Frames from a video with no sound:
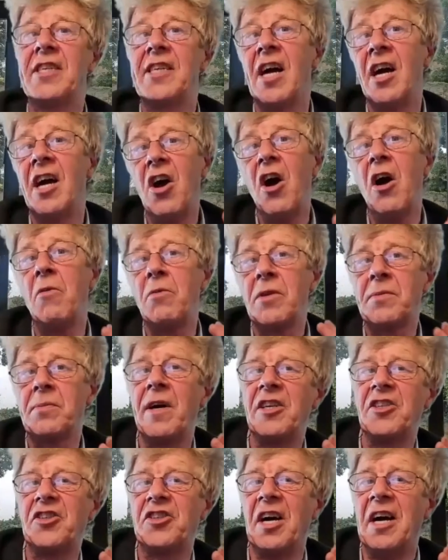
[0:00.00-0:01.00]
an actress, I
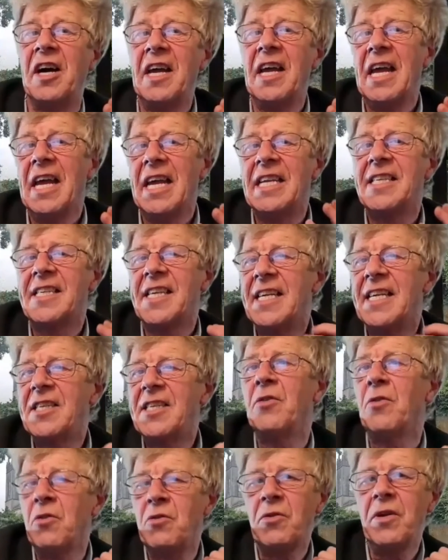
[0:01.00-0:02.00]
always watched you. In
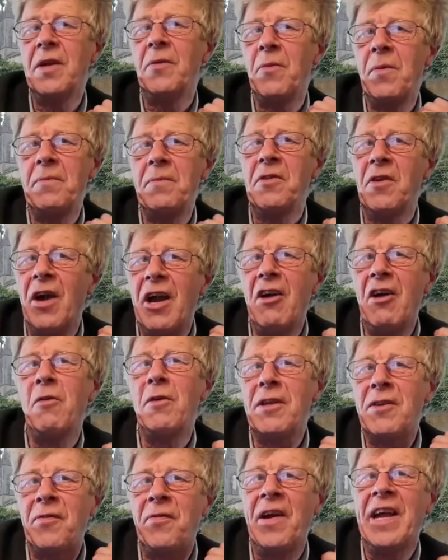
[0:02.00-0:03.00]
the sense you were a great woman,
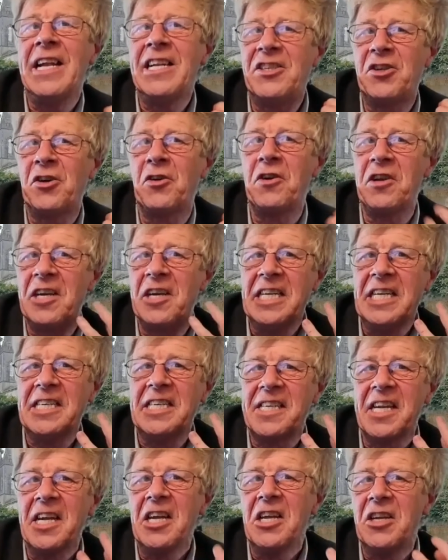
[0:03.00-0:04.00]
you always felt your
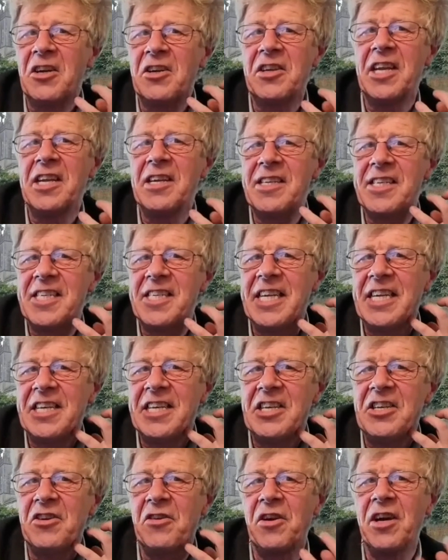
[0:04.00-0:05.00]
lines. You could either
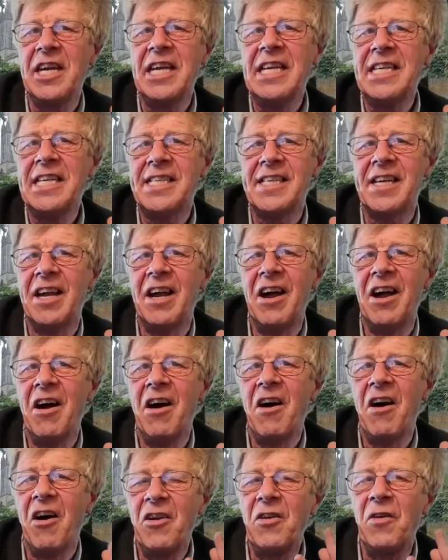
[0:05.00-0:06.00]
see it in your
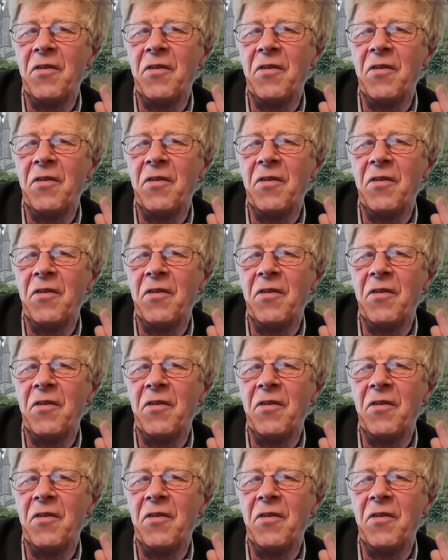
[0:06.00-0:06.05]
eyes